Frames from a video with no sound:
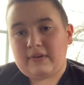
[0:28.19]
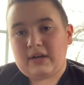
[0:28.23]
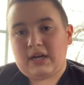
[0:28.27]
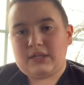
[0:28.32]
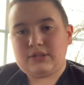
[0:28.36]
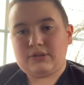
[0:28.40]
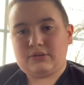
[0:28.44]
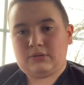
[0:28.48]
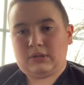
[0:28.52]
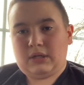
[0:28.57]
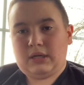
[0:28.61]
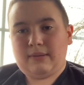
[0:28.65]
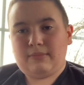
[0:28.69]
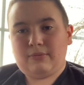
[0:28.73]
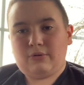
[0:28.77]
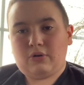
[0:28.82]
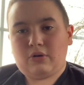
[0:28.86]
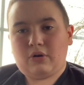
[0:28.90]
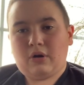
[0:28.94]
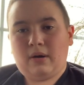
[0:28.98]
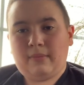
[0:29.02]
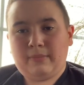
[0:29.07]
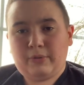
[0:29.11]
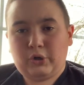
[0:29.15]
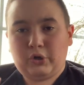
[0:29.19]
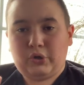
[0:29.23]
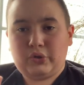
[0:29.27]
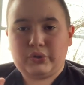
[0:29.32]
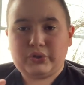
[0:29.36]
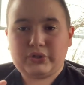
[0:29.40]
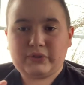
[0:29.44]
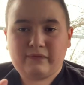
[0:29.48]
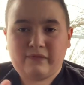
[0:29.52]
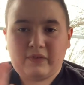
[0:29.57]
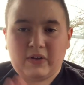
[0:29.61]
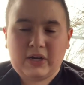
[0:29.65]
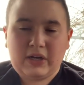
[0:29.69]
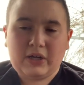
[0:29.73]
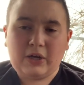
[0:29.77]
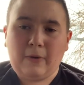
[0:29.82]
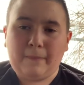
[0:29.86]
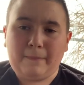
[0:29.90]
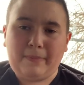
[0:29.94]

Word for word: guys aren't able to comment on this video,